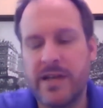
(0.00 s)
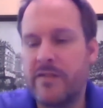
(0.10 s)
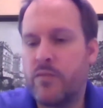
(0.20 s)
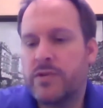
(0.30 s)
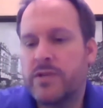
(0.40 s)
to
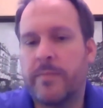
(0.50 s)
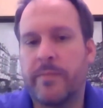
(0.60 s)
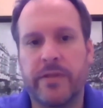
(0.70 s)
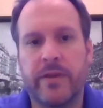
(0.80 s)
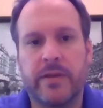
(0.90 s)
have more
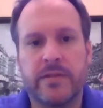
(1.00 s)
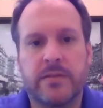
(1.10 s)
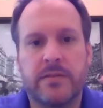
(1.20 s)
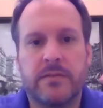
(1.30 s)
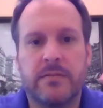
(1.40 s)
depth, I think
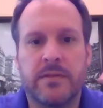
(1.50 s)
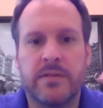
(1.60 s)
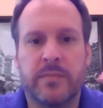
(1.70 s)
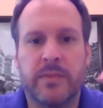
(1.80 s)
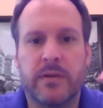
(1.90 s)
is
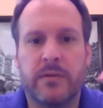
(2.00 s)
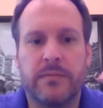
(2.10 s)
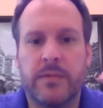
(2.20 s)
something.